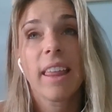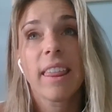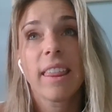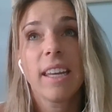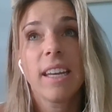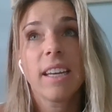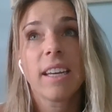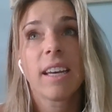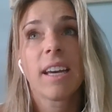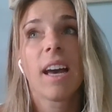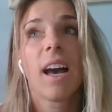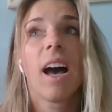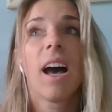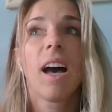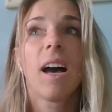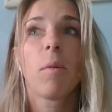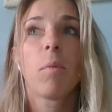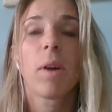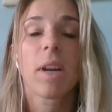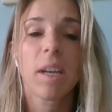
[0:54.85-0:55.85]
I think
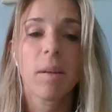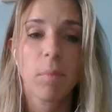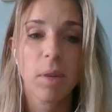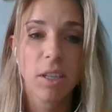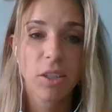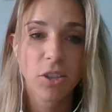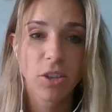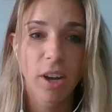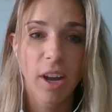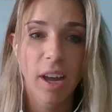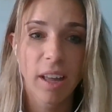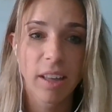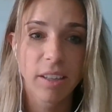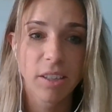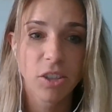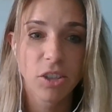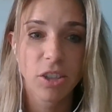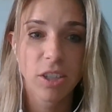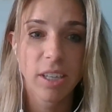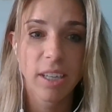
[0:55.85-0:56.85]
uh, what can be
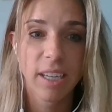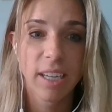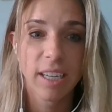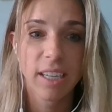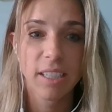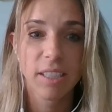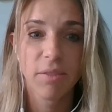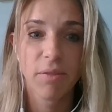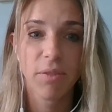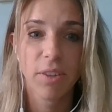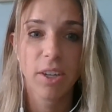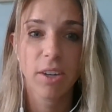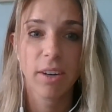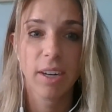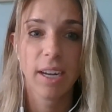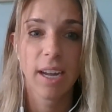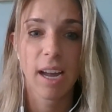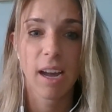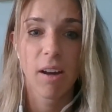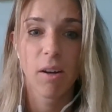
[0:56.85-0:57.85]
challenging is
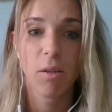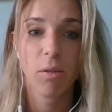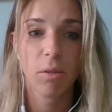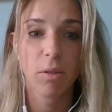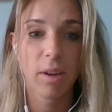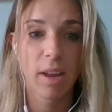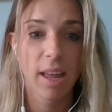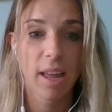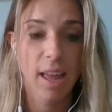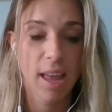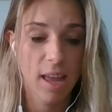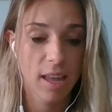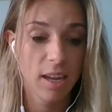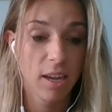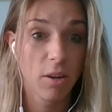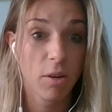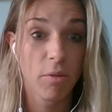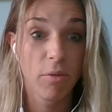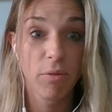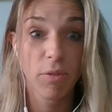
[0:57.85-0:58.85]
figuring out, eh,
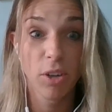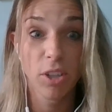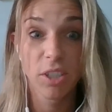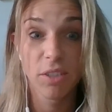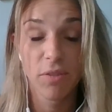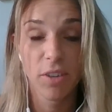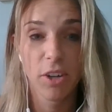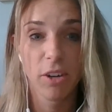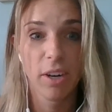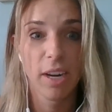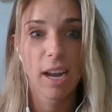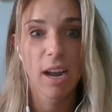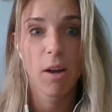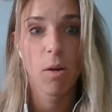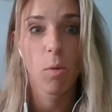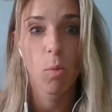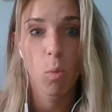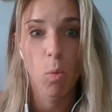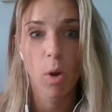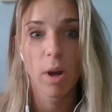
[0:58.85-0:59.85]
you know, first figuring
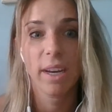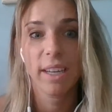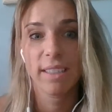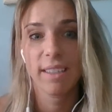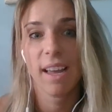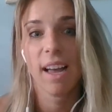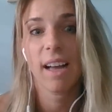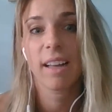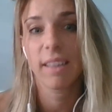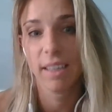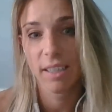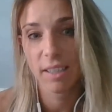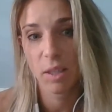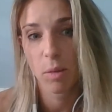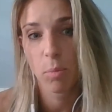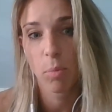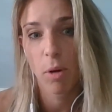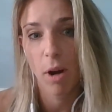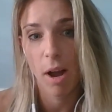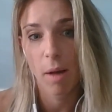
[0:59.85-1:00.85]
out what exactly is
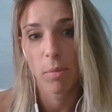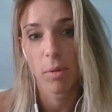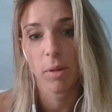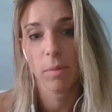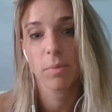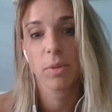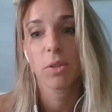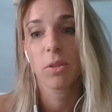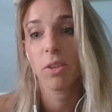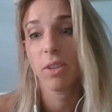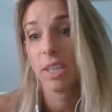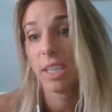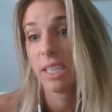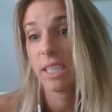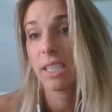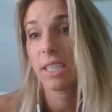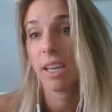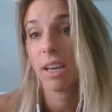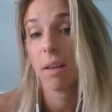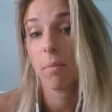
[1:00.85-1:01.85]
the problem. So you
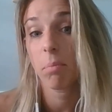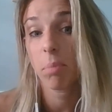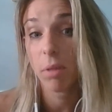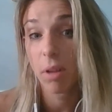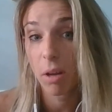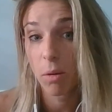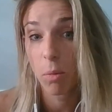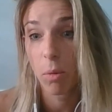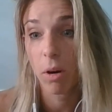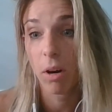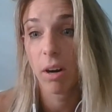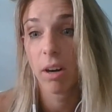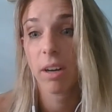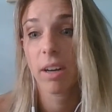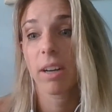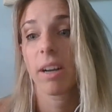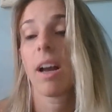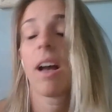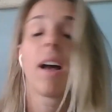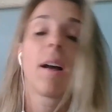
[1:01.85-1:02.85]
need to get blood
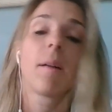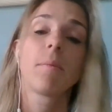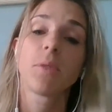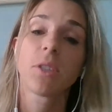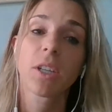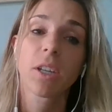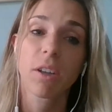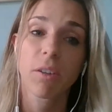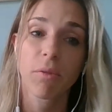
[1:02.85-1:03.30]
work um, to